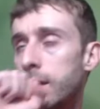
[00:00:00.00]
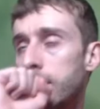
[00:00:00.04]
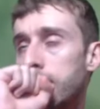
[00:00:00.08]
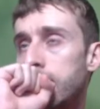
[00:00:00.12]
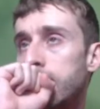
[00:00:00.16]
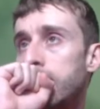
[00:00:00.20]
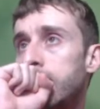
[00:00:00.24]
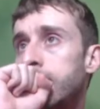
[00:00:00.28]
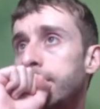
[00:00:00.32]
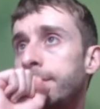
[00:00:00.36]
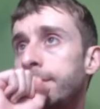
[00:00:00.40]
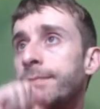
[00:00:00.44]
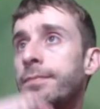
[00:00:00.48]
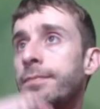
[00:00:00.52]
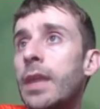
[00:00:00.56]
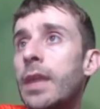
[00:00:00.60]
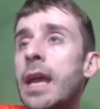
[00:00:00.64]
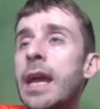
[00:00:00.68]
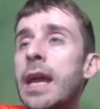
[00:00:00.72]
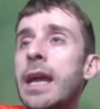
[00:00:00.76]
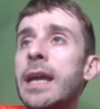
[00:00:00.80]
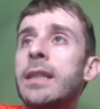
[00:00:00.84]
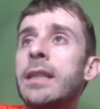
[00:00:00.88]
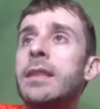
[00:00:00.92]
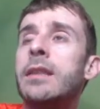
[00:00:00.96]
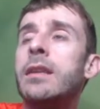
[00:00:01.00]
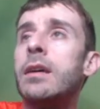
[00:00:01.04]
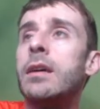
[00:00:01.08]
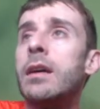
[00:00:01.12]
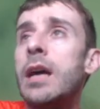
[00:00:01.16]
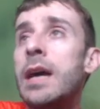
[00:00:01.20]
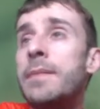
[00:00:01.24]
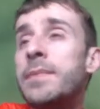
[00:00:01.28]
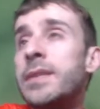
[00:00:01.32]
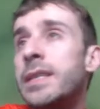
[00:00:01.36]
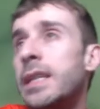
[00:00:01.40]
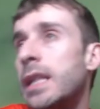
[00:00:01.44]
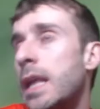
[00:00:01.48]
and
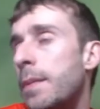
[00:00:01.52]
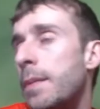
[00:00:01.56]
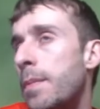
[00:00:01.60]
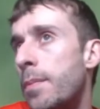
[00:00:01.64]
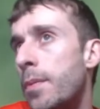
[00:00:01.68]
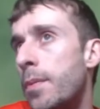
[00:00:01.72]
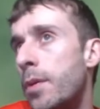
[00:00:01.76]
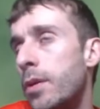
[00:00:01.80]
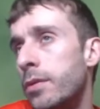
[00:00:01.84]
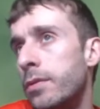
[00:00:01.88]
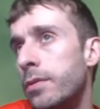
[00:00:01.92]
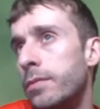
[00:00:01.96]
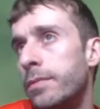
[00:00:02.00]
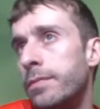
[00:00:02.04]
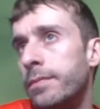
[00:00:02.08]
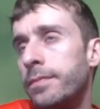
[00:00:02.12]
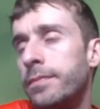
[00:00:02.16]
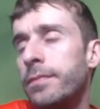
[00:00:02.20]
I'm still up a pawn.